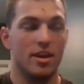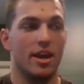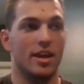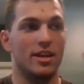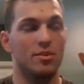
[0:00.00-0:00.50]

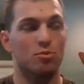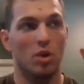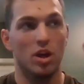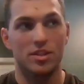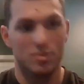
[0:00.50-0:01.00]
And he
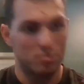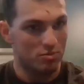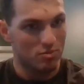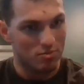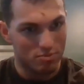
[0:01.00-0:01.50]
runs
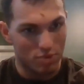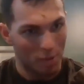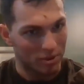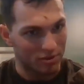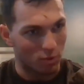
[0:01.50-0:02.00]

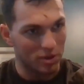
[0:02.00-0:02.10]
probably 40,